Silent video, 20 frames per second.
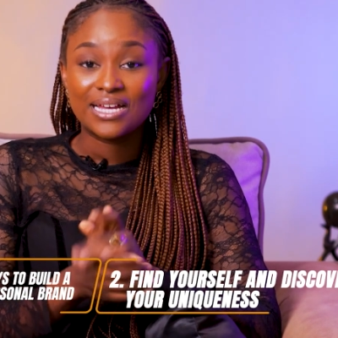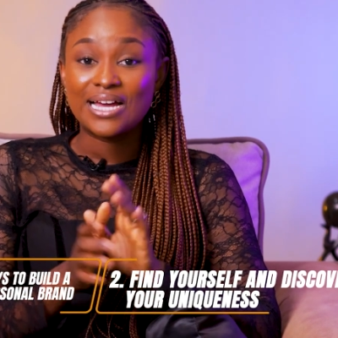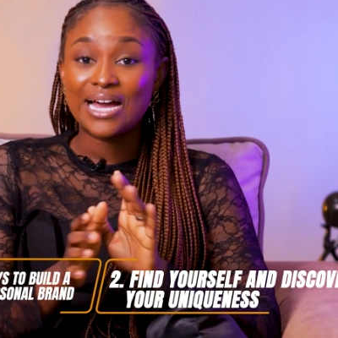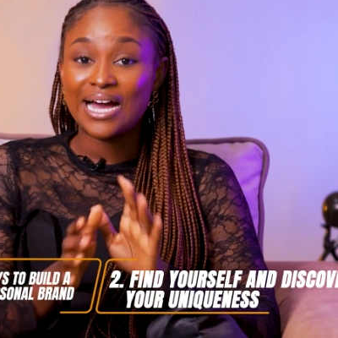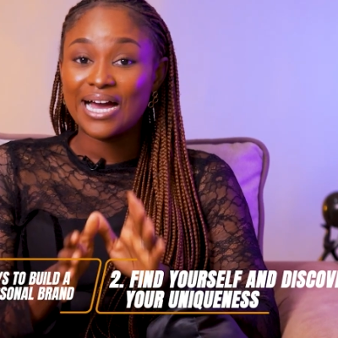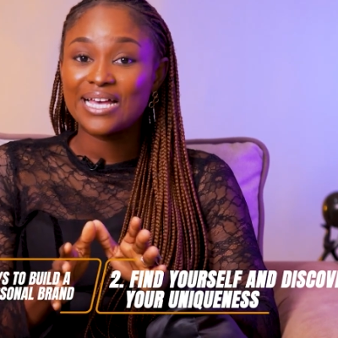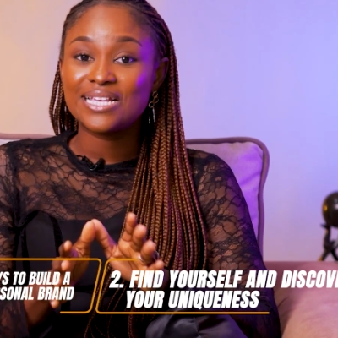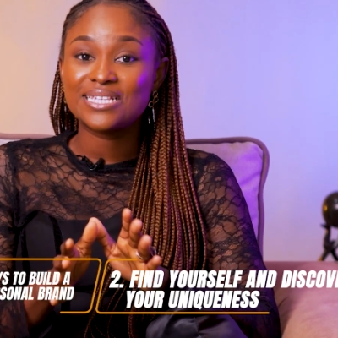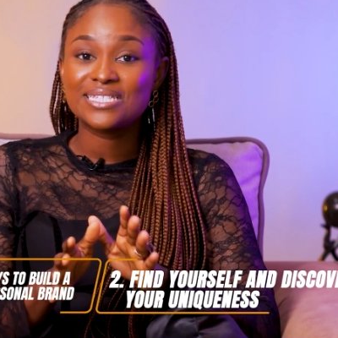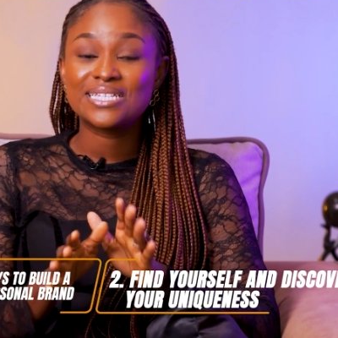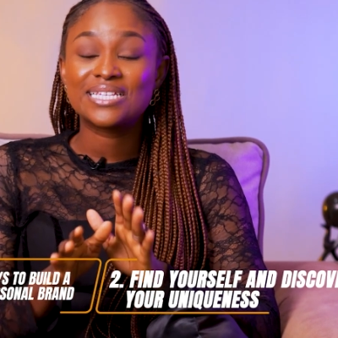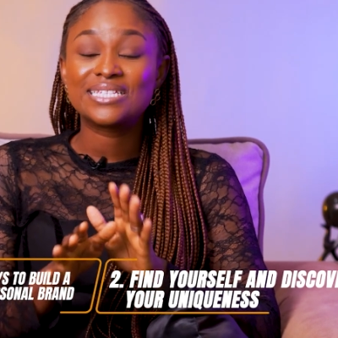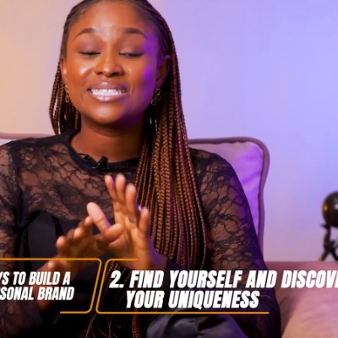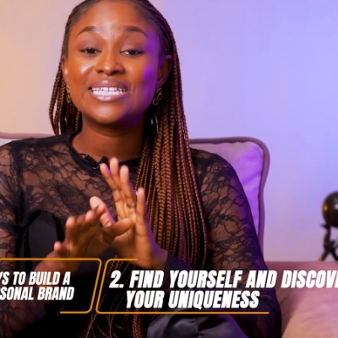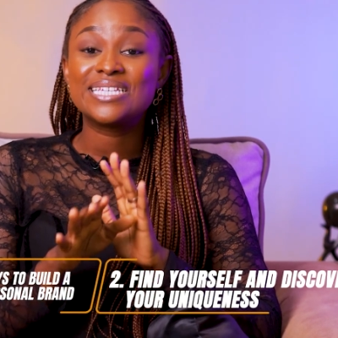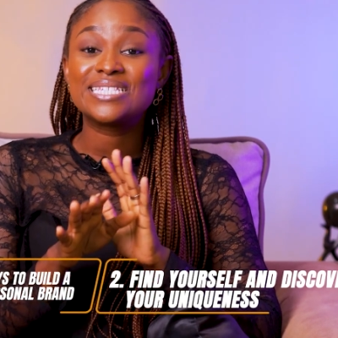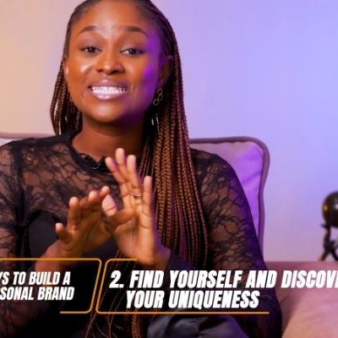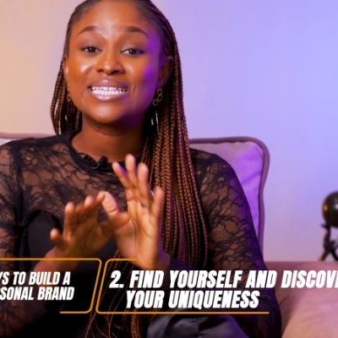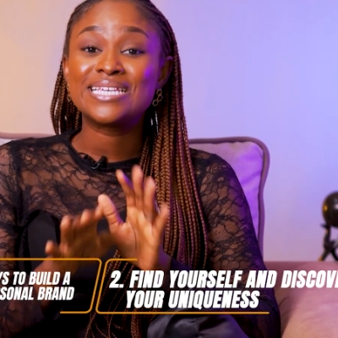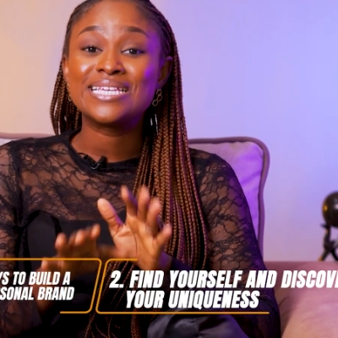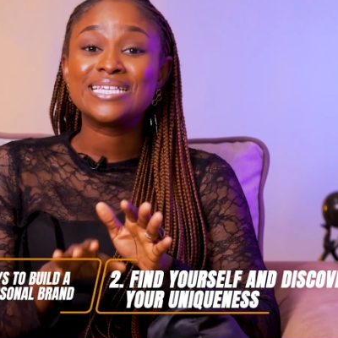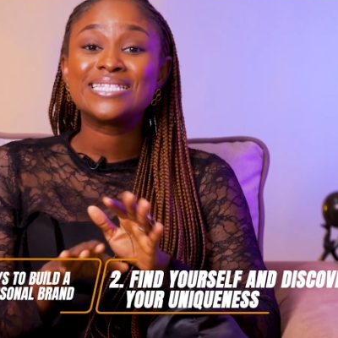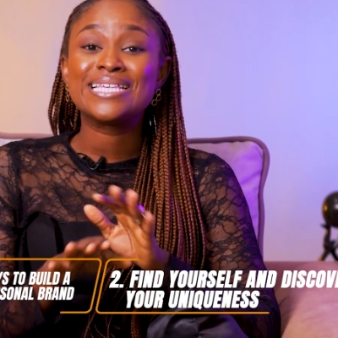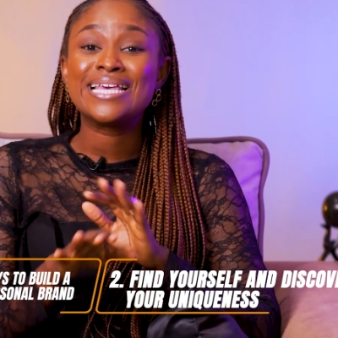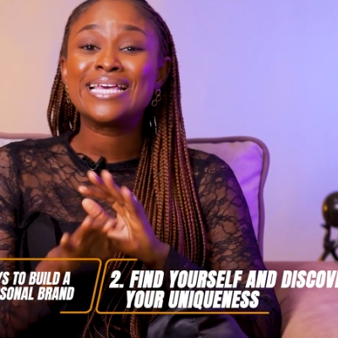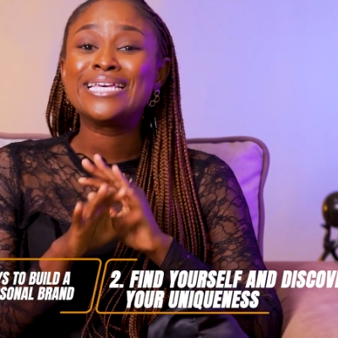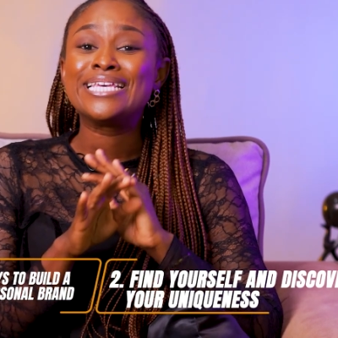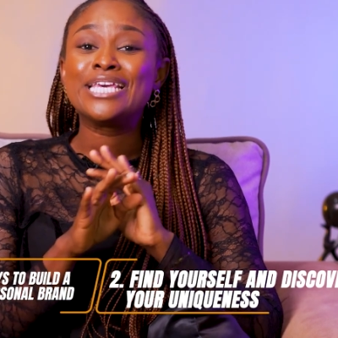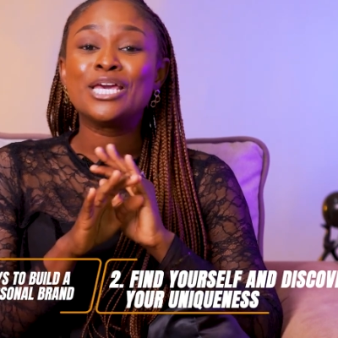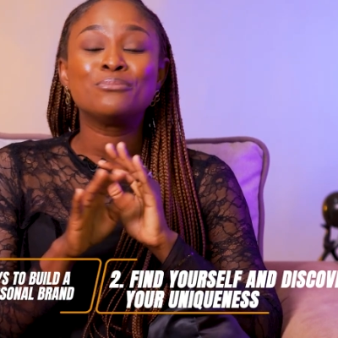Guys, this is
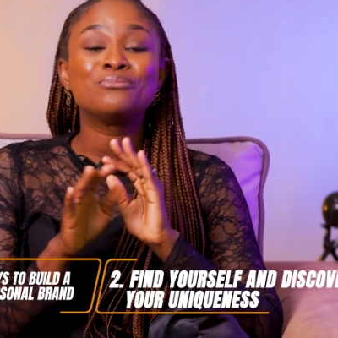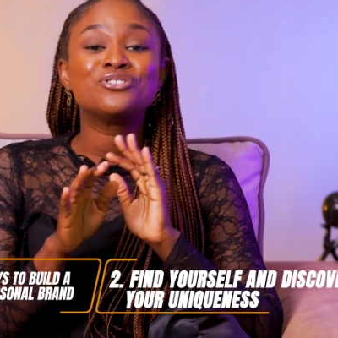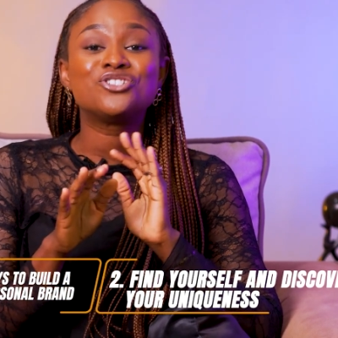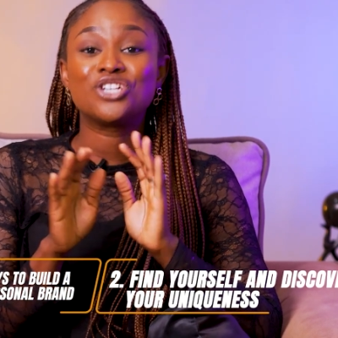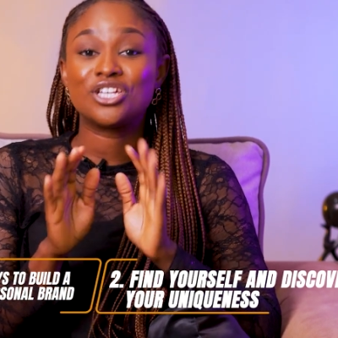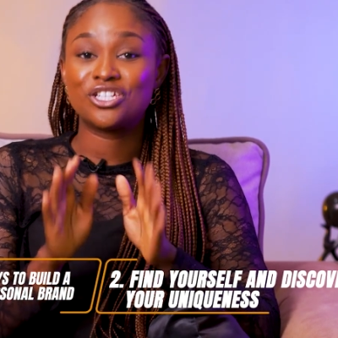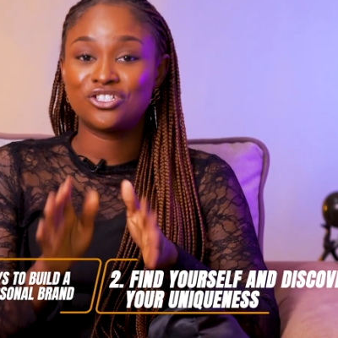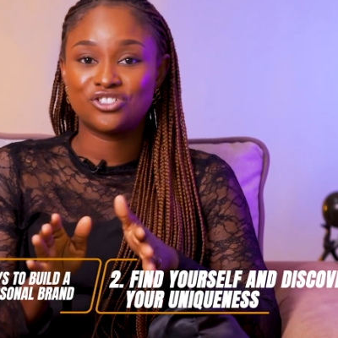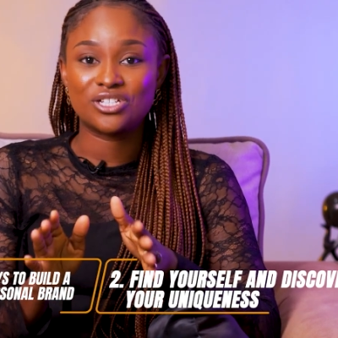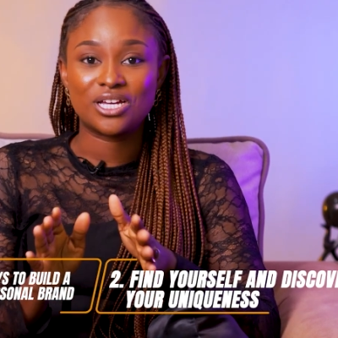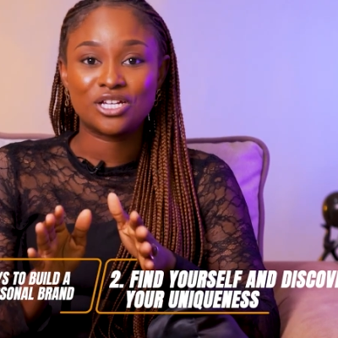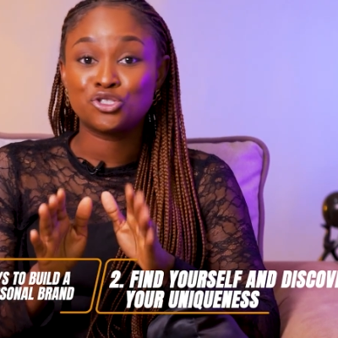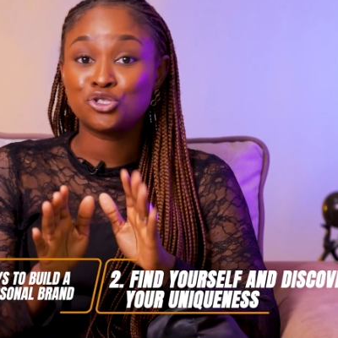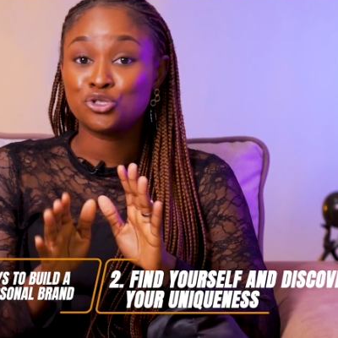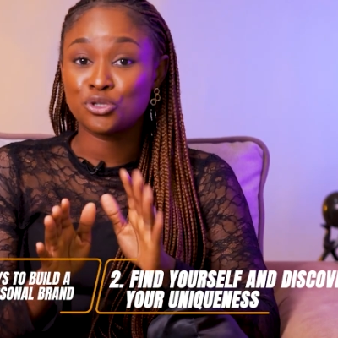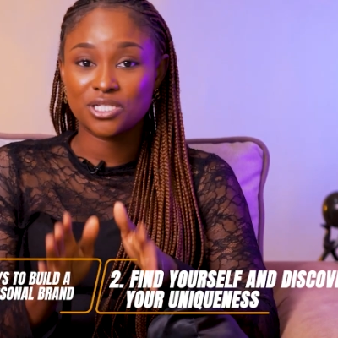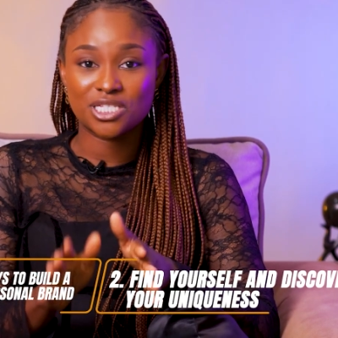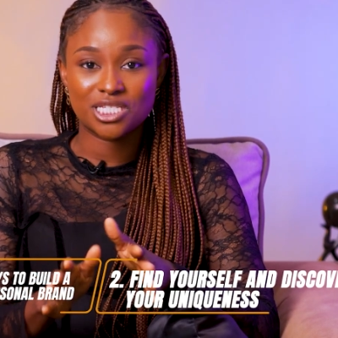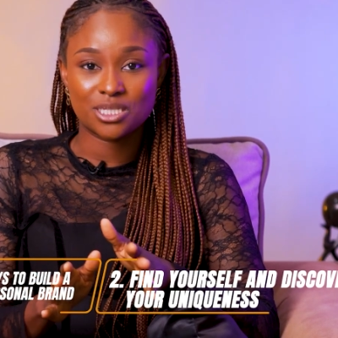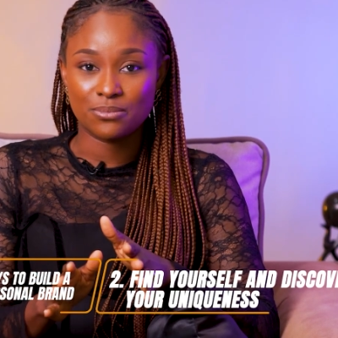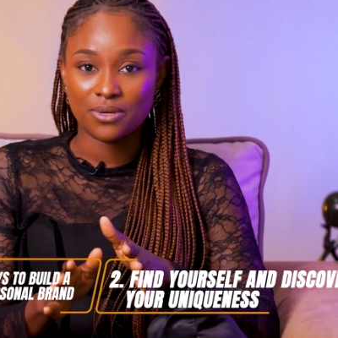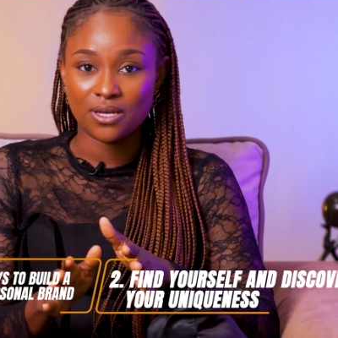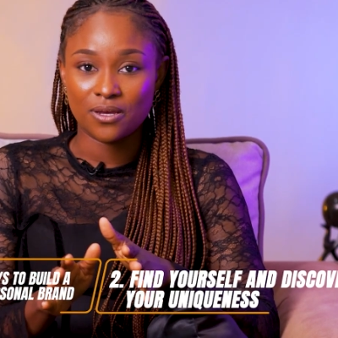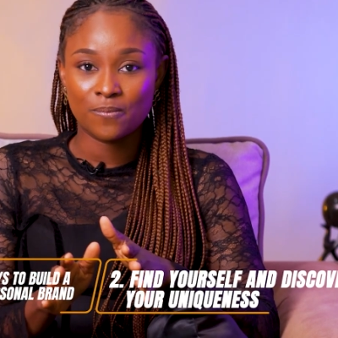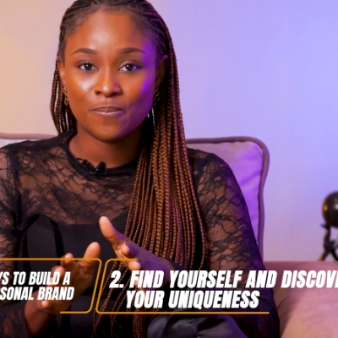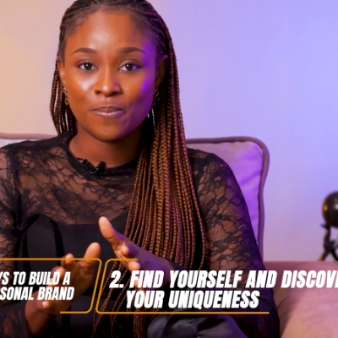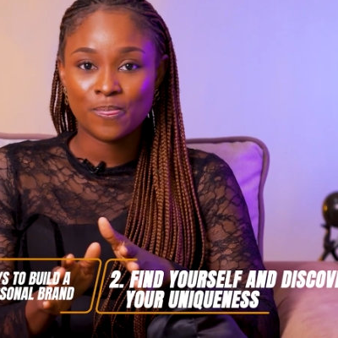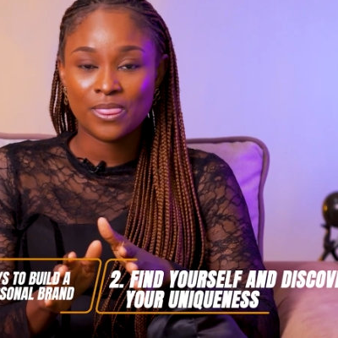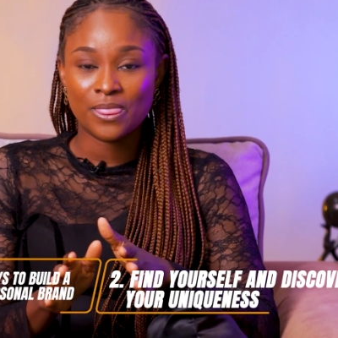a game changer, trust me,